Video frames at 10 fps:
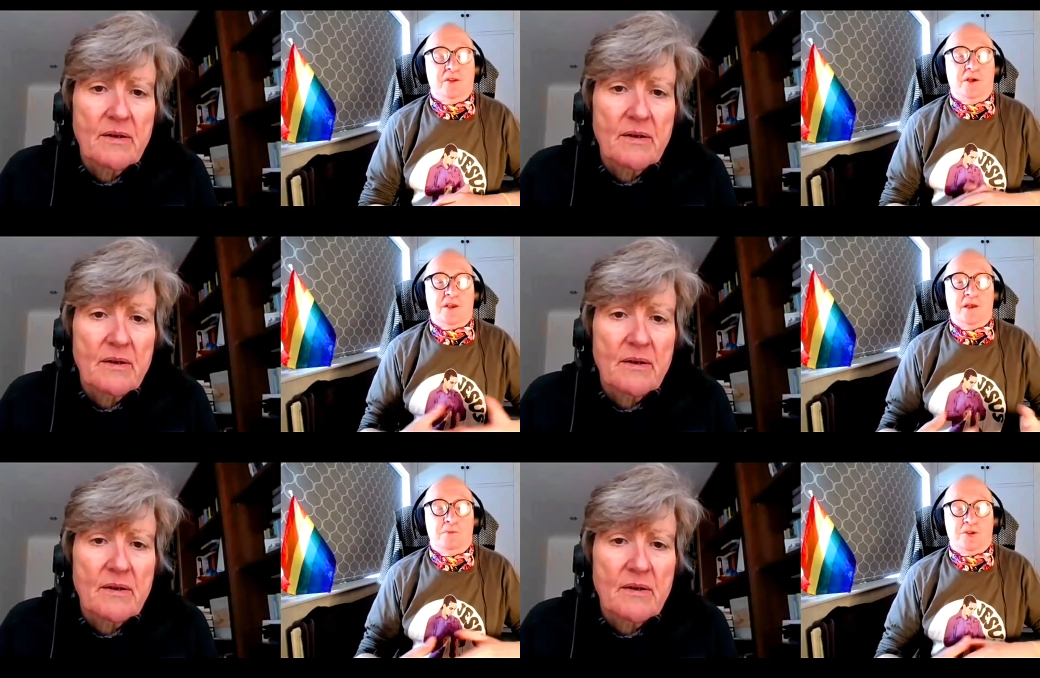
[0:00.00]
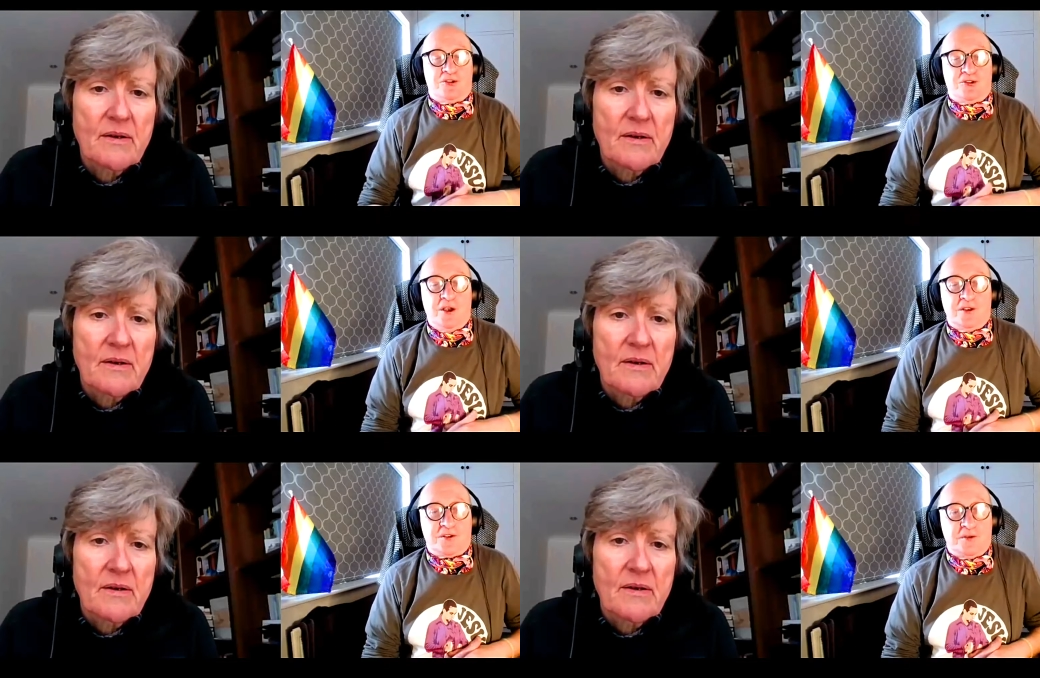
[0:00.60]
Speaker 1: not had much
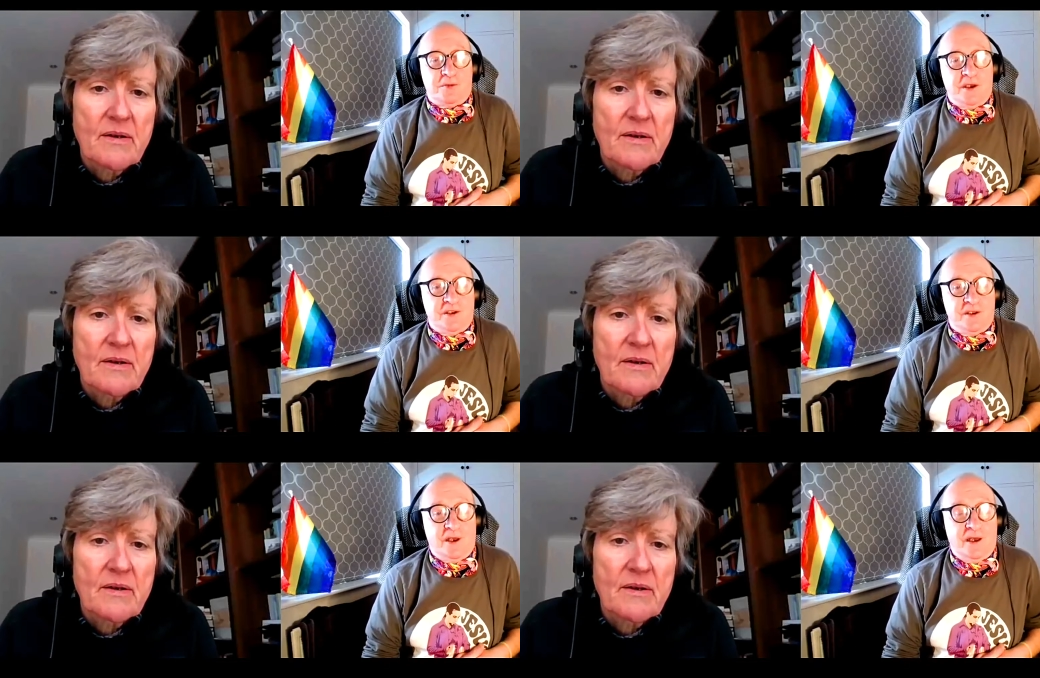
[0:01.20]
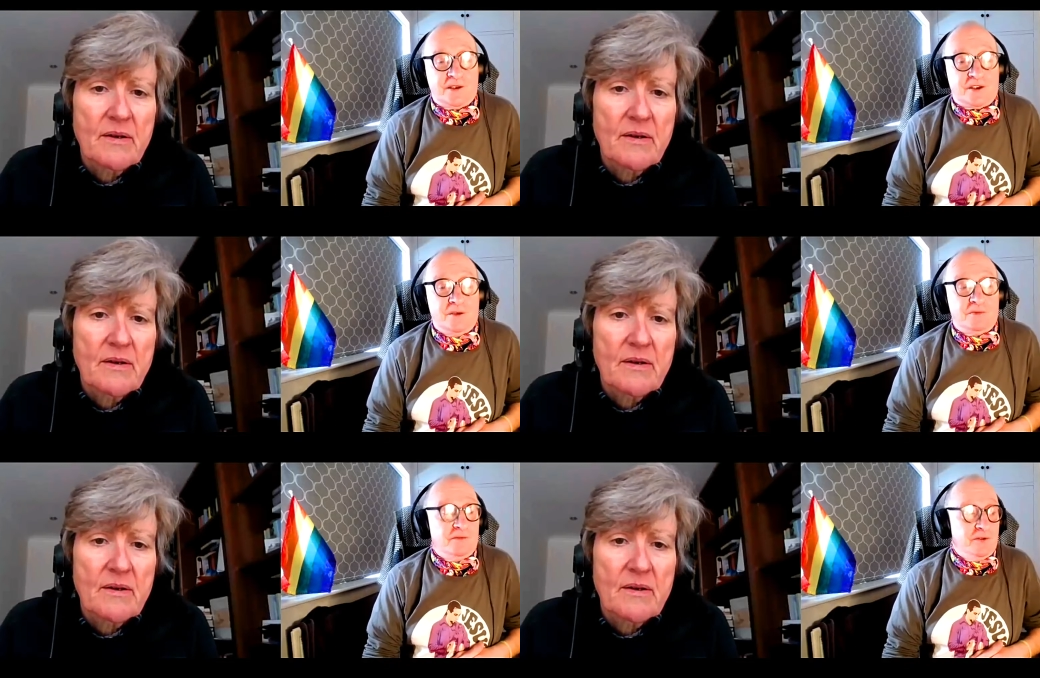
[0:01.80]
chance to meet in the last
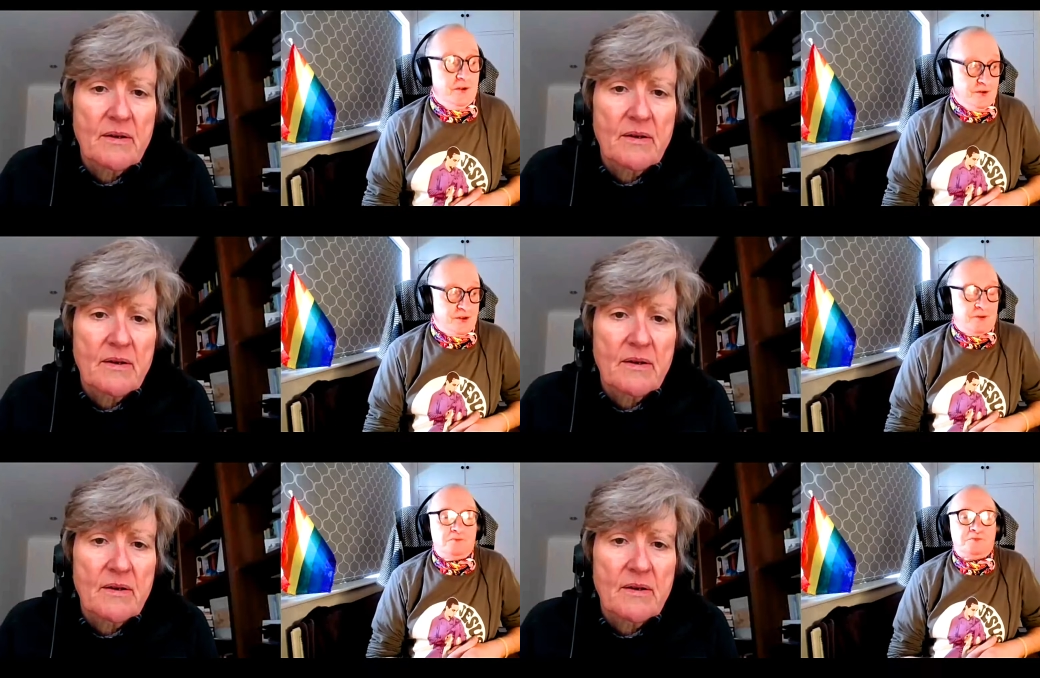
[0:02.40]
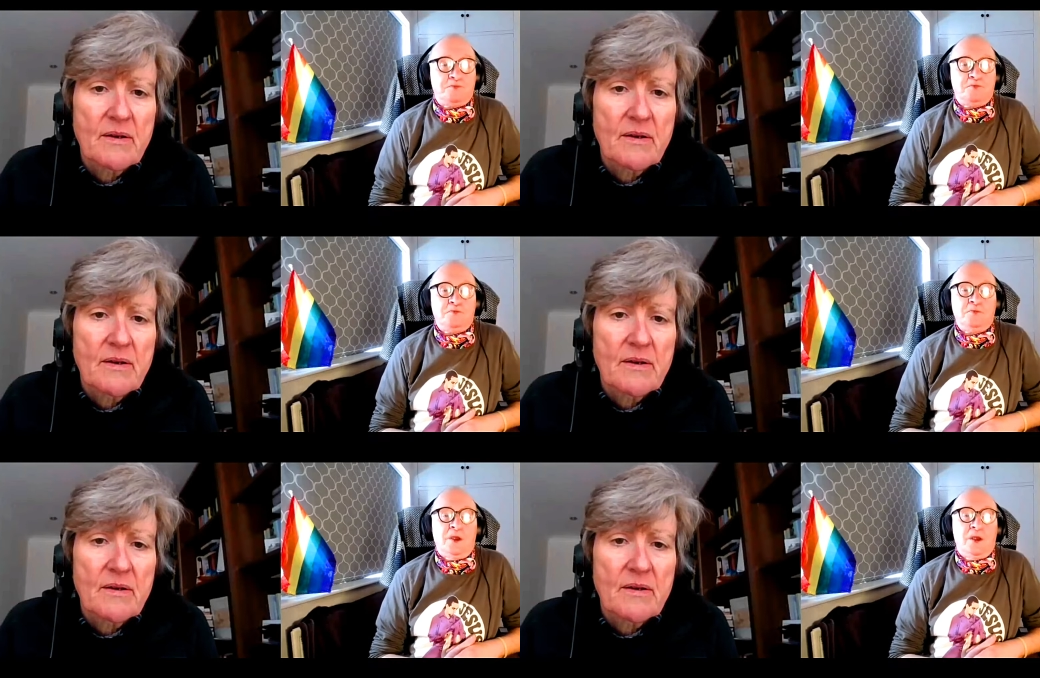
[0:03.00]
couple of years.
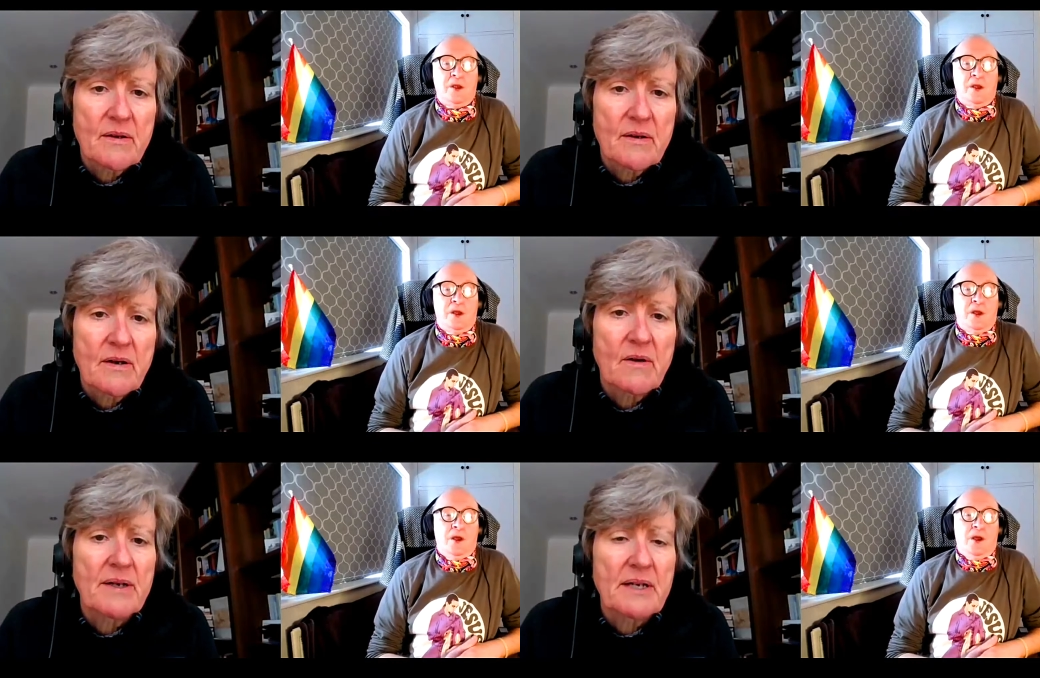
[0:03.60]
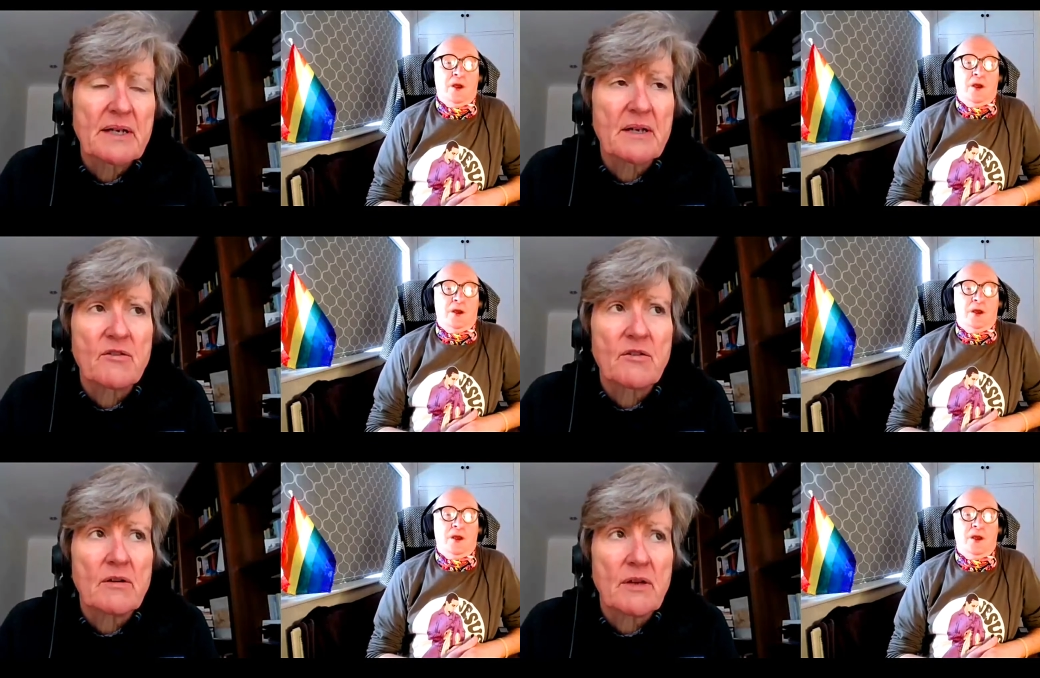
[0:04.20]
Oh,
Speaker 2: I think
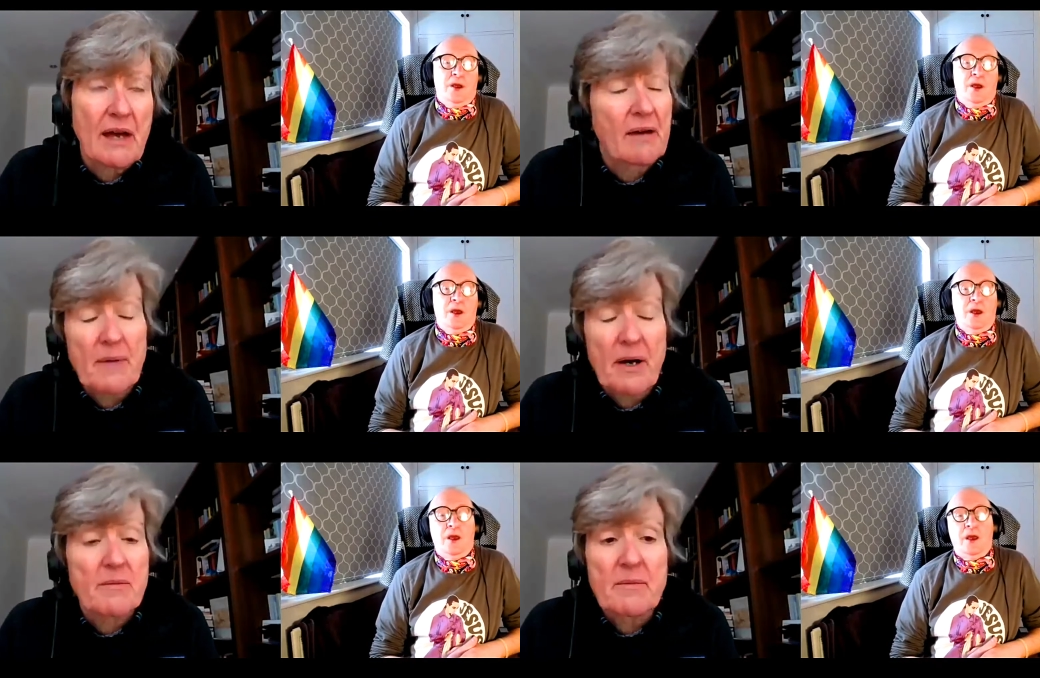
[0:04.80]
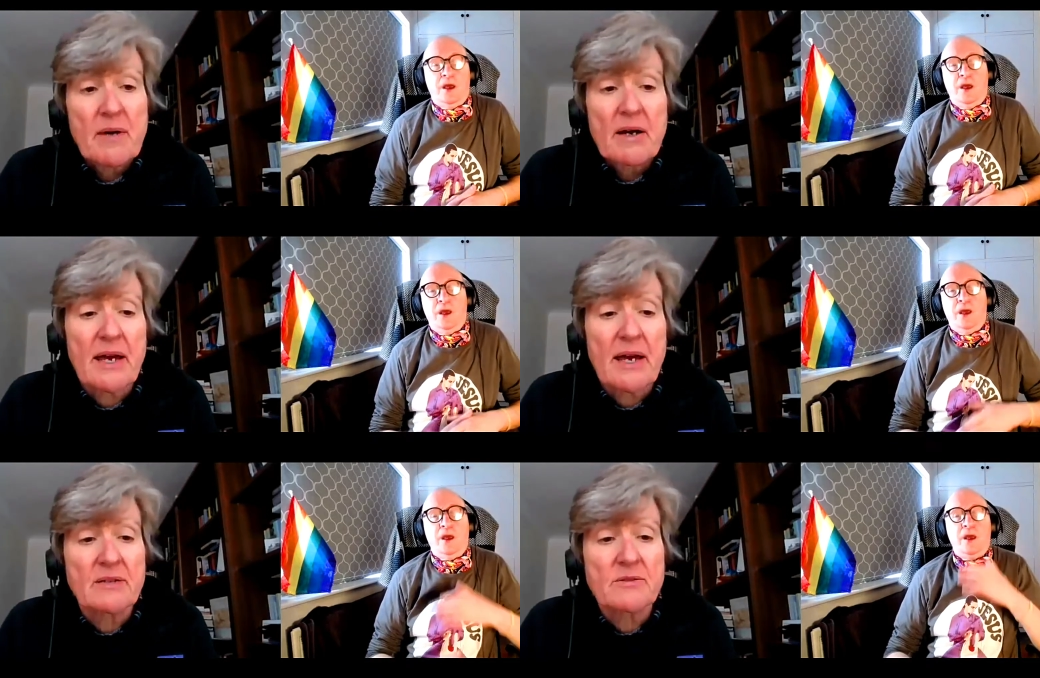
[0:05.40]
it's yeah. I'm I can't